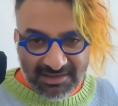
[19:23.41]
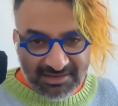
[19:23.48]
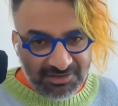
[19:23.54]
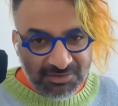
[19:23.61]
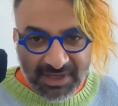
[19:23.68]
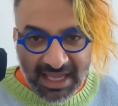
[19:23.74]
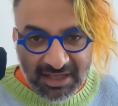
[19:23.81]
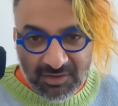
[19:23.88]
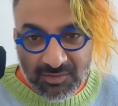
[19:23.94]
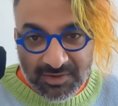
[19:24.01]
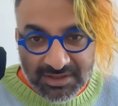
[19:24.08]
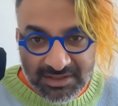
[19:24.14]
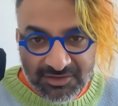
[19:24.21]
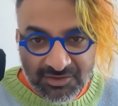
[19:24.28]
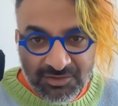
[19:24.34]
You can't
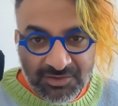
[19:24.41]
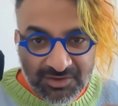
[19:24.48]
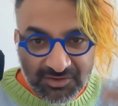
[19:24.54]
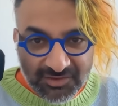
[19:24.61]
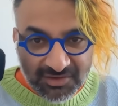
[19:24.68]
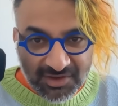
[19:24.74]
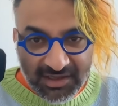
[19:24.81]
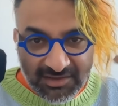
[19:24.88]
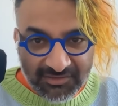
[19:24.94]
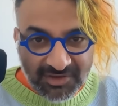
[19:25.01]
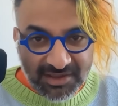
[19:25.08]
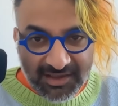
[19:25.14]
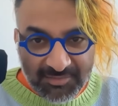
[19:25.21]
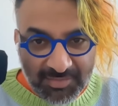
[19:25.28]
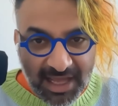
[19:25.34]
really do this kind of
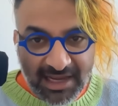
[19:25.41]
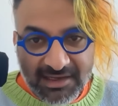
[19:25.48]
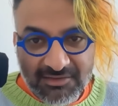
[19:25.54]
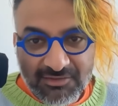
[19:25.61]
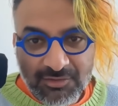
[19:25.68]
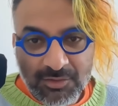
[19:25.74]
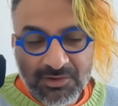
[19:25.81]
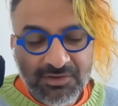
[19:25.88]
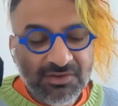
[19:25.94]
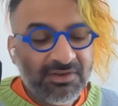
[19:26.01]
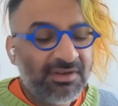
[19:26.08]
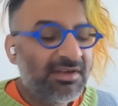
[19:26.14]
like back and forth.